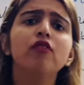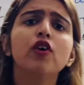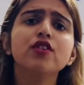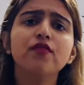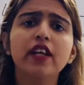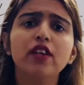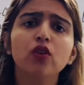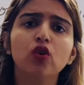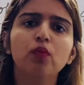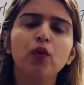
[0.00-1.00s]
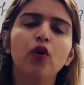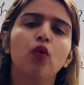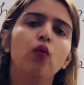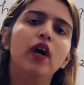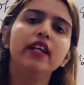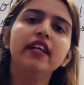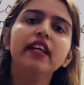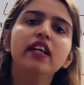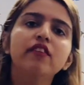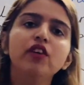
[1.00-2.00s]
phosphate group. 1
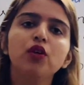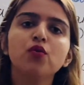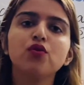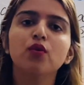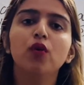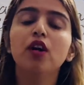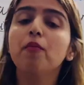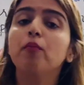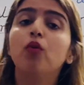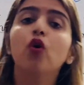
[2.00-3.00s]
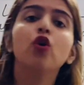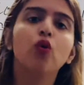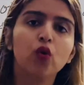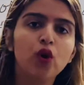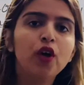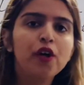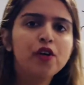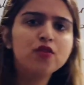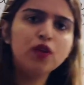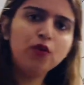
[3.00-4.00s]
kile we use the word mono.
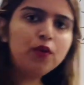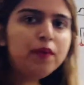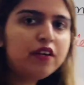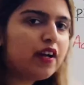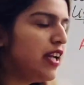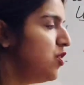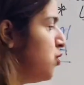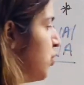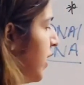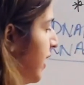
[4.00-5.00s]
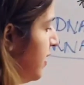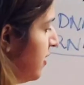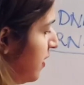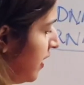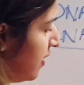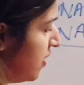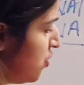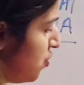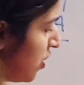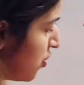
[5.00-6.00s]
So it would be right to write that
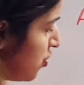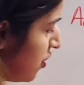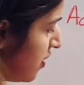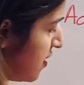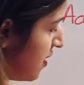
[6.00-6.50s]
this structure is